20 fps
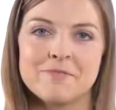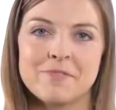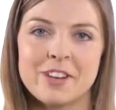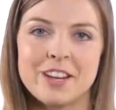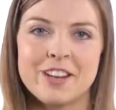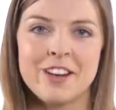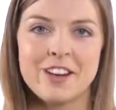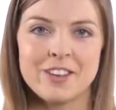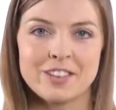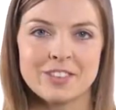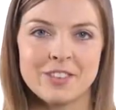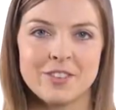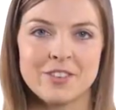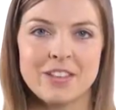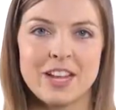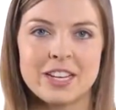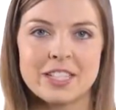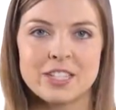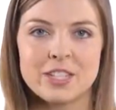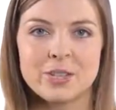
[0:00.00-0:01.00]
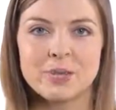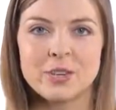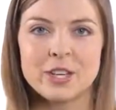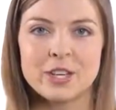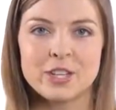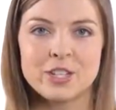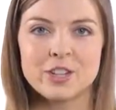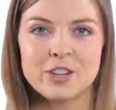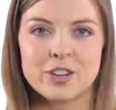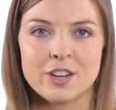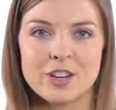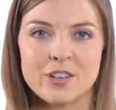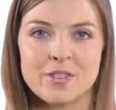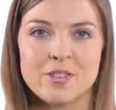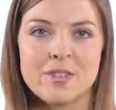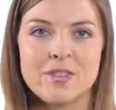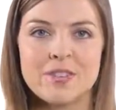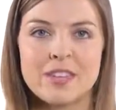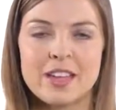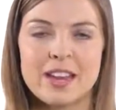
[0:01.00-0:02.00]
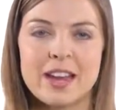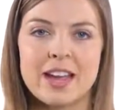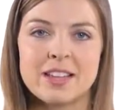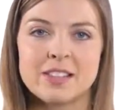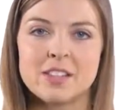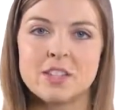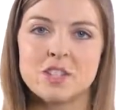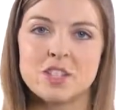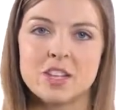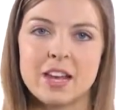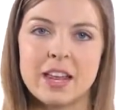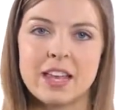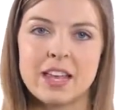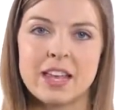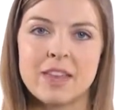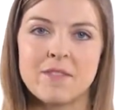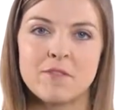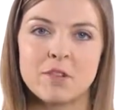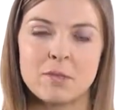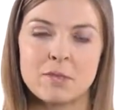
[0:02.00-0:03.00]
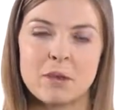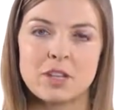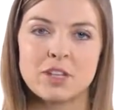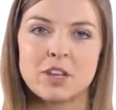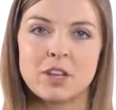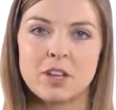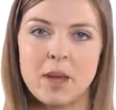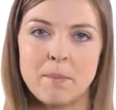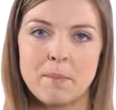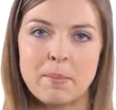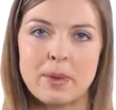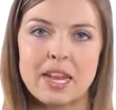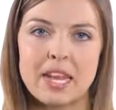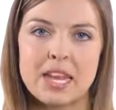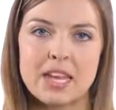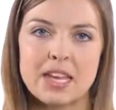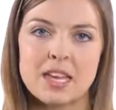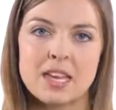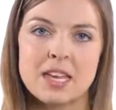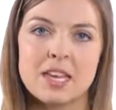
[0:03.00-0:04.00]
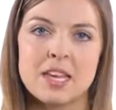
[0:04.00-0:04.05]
We'd also like to reassure you that as a genetic information company,